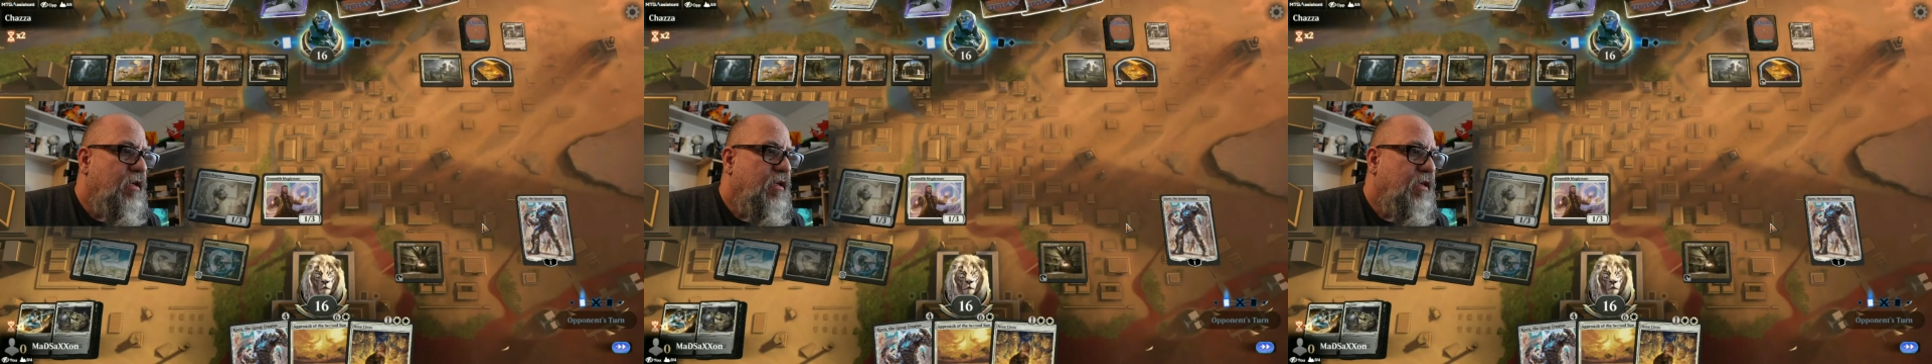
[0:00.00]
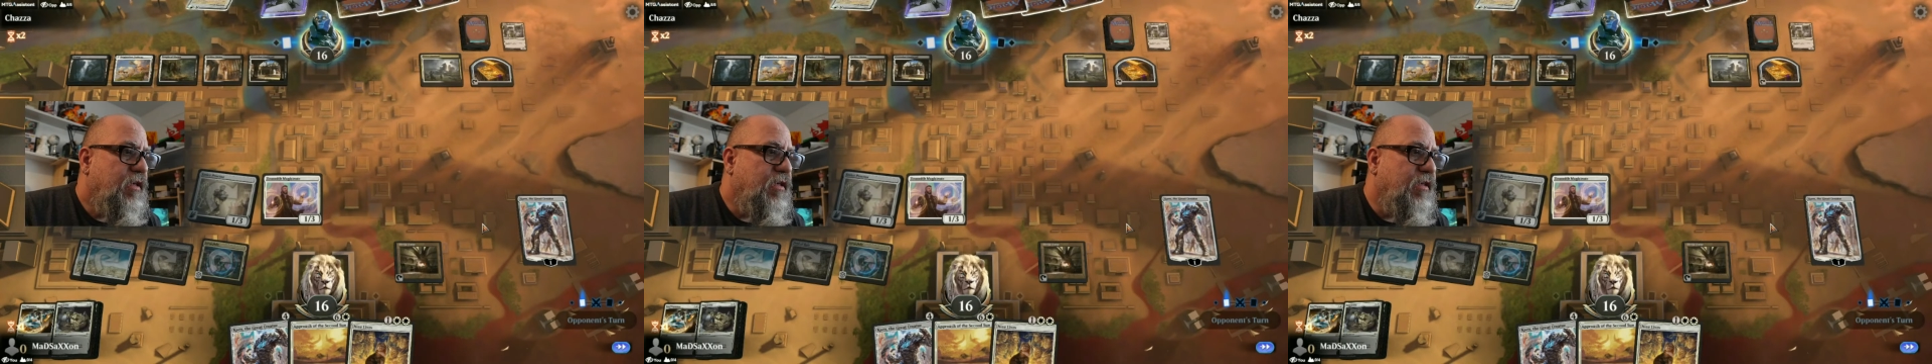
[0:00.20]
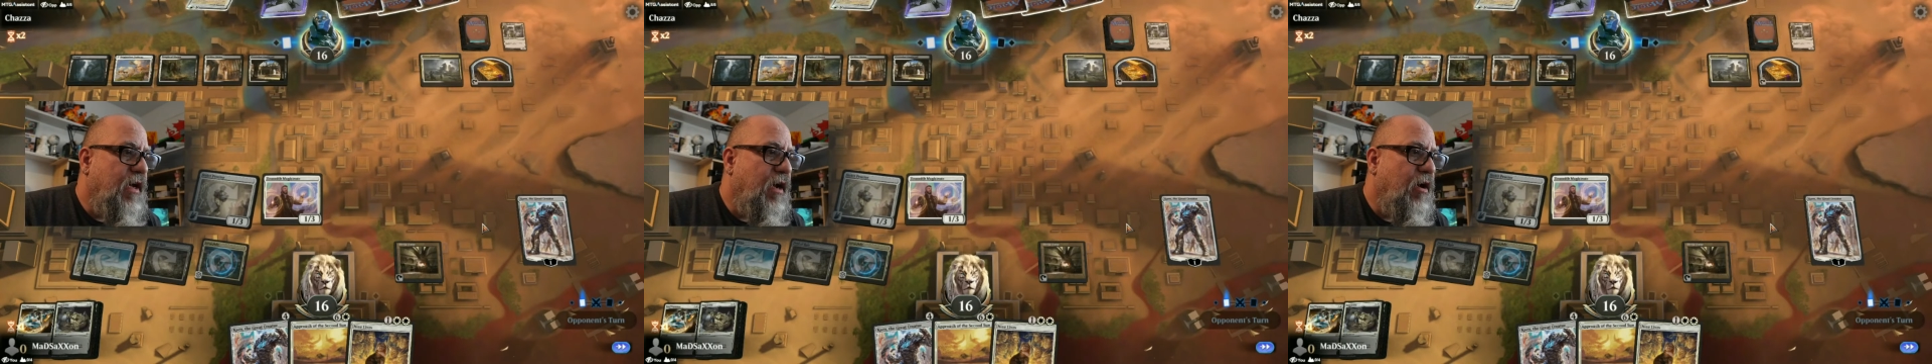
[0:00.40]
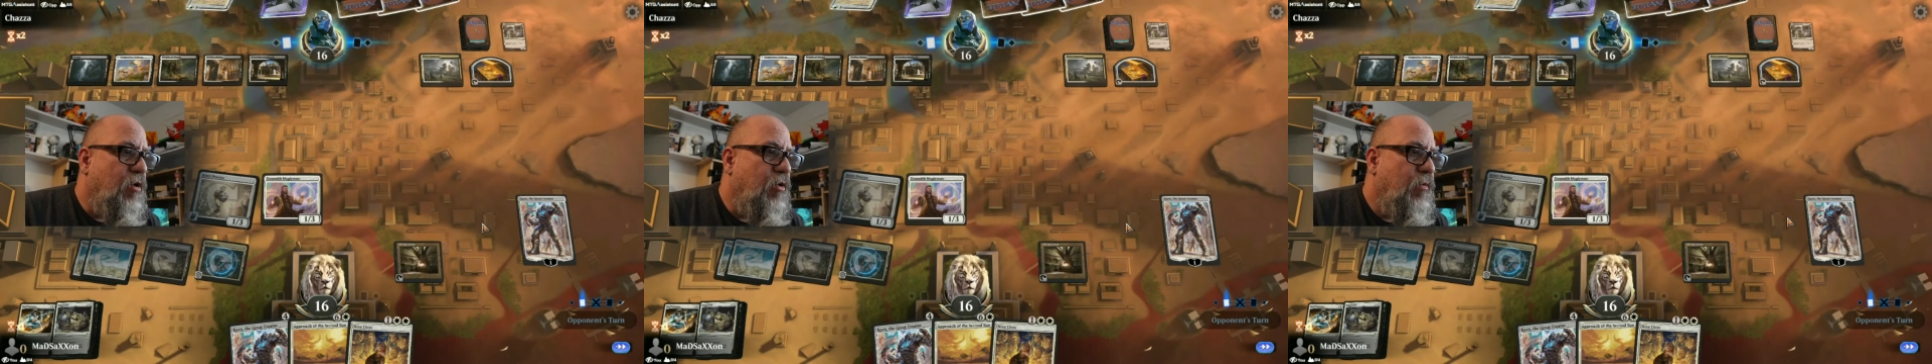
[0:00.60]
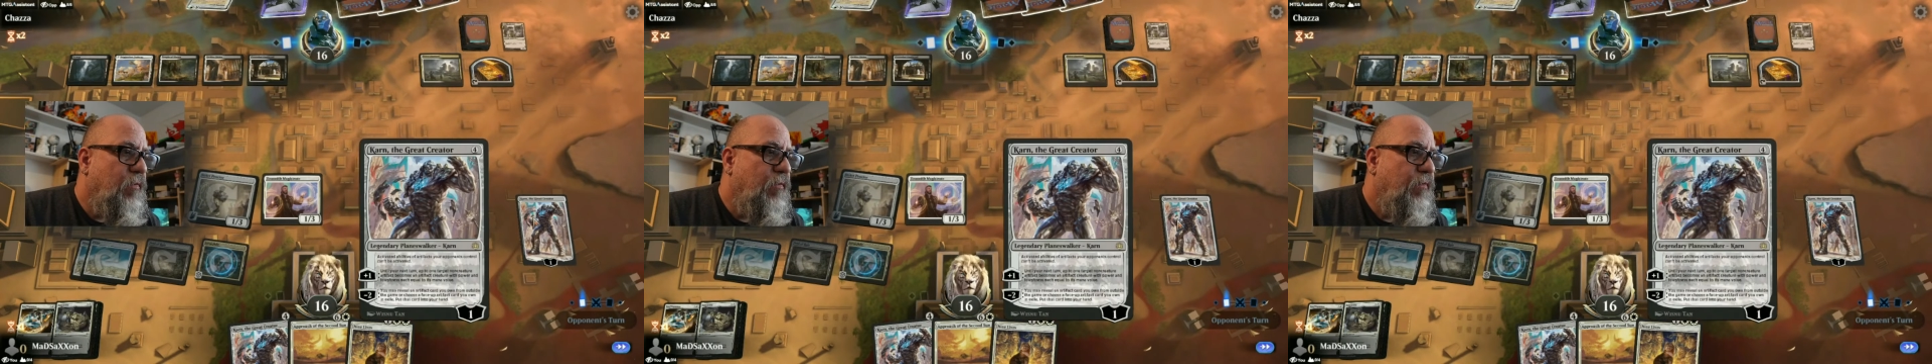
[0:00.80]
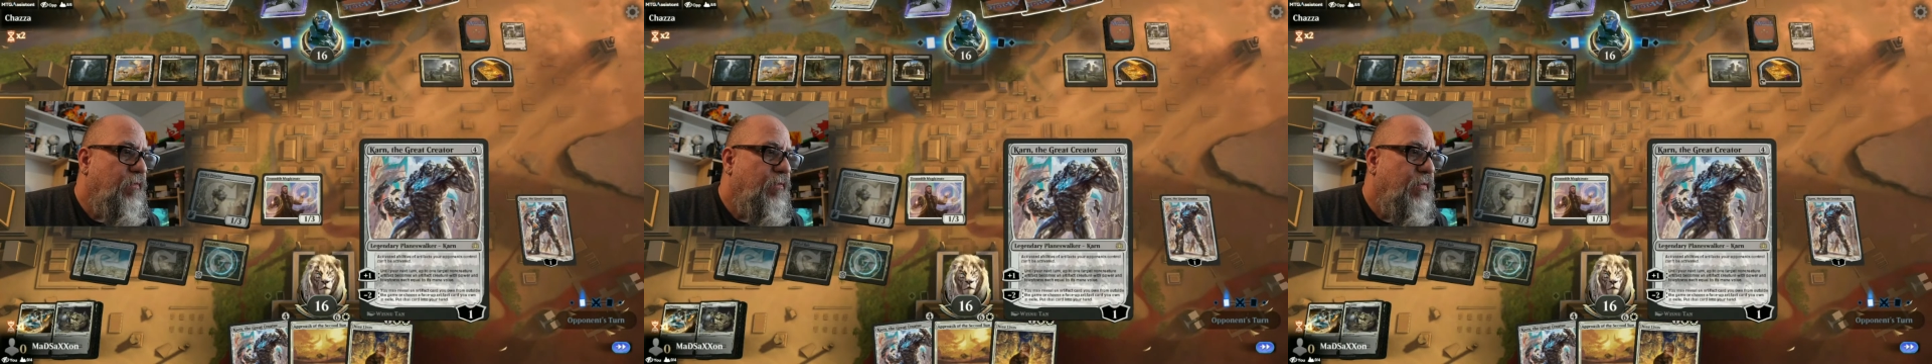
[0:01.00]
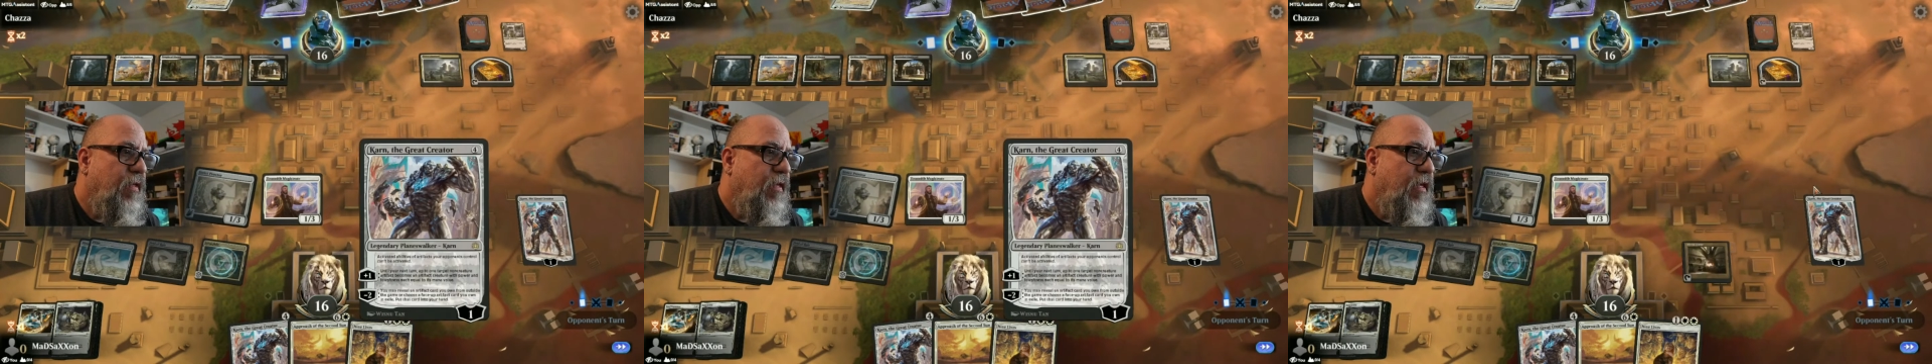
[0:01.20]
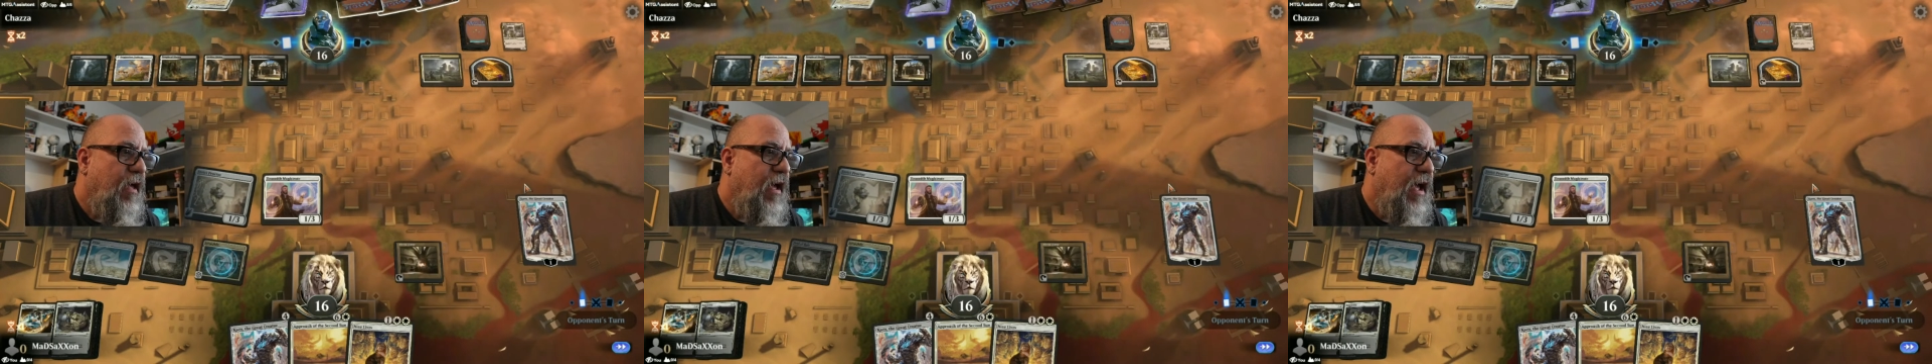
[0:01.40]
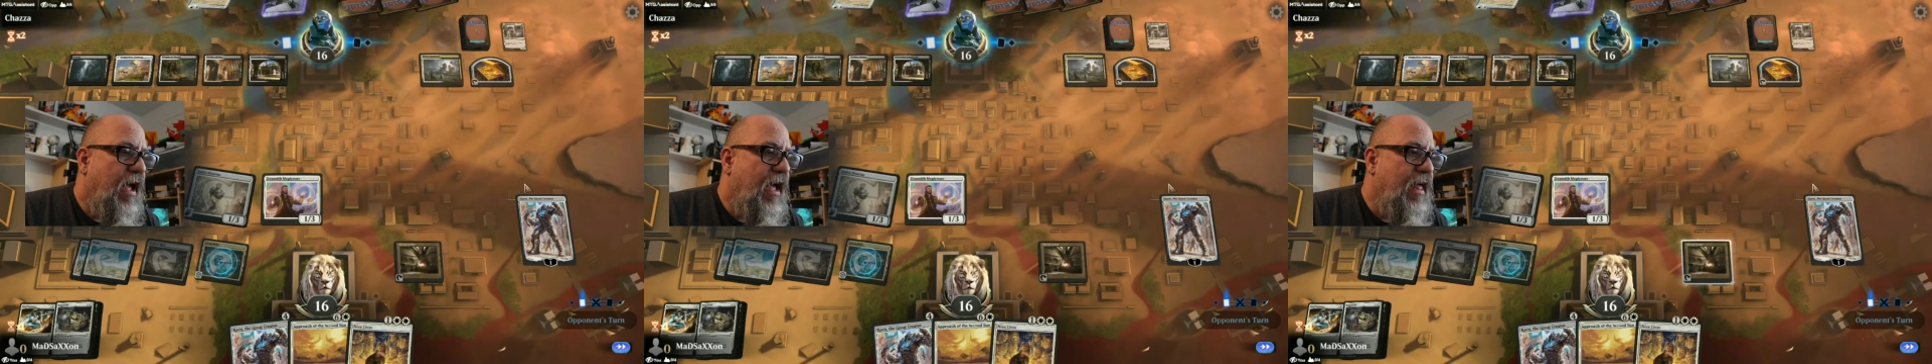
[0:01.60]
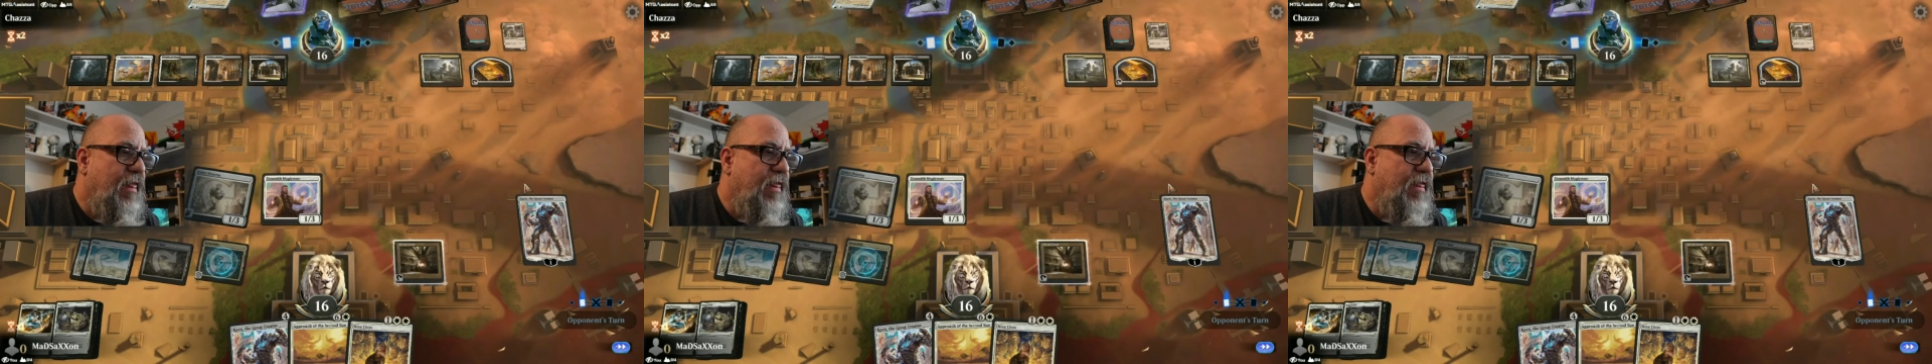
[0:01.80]
So
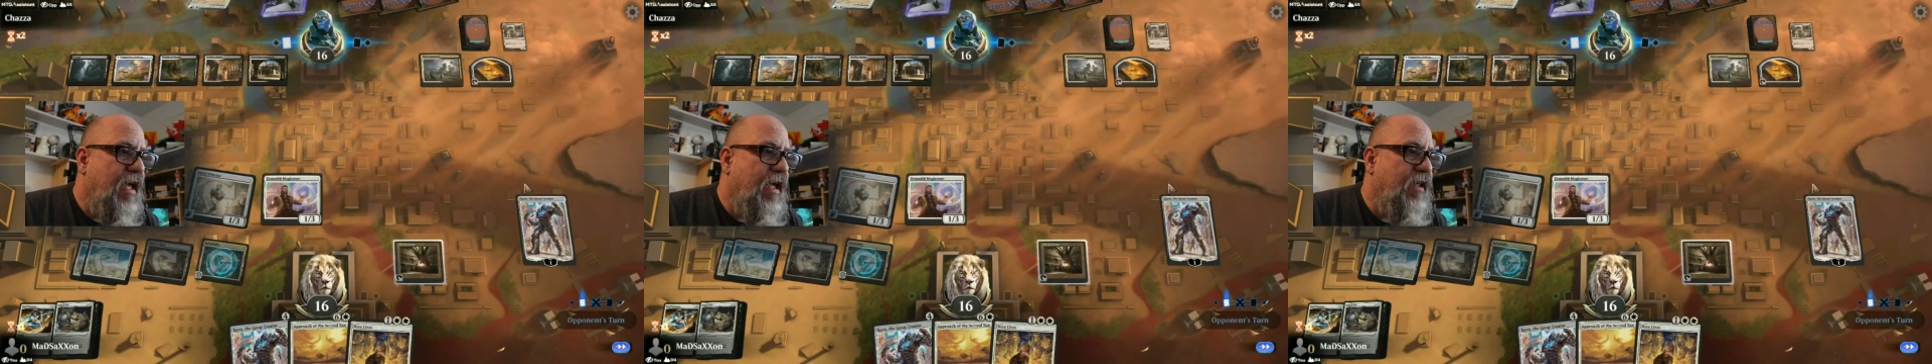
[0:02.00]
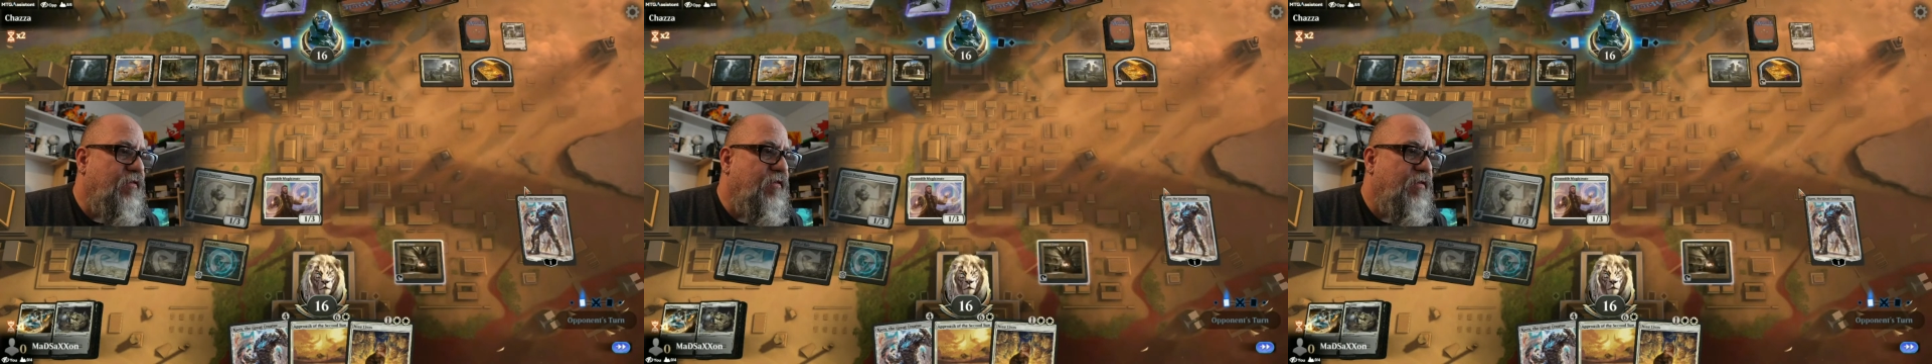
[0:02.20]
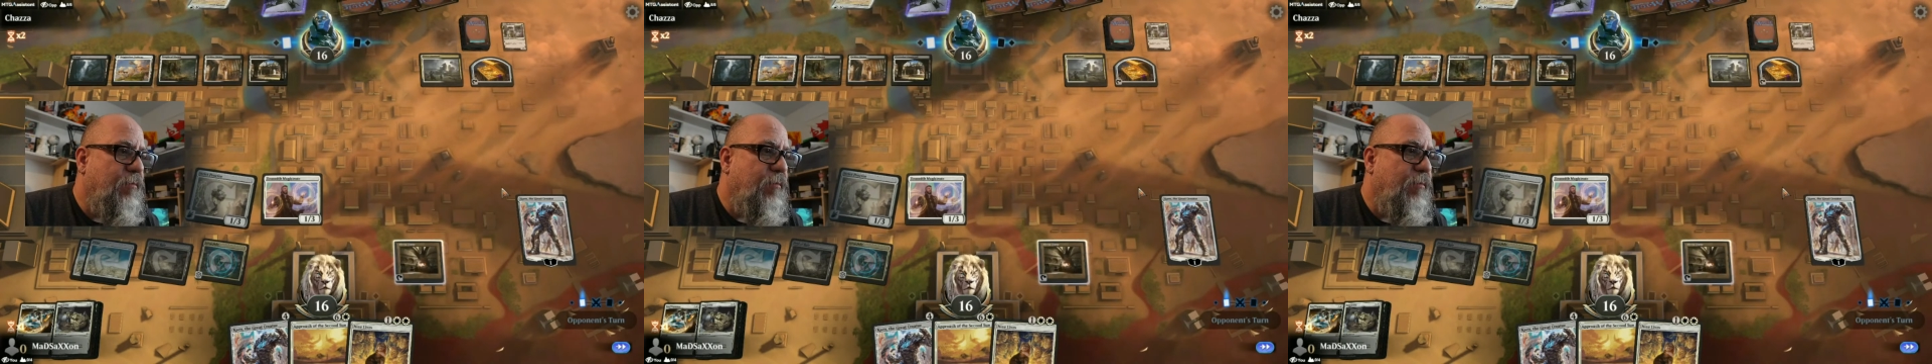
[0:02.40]
that's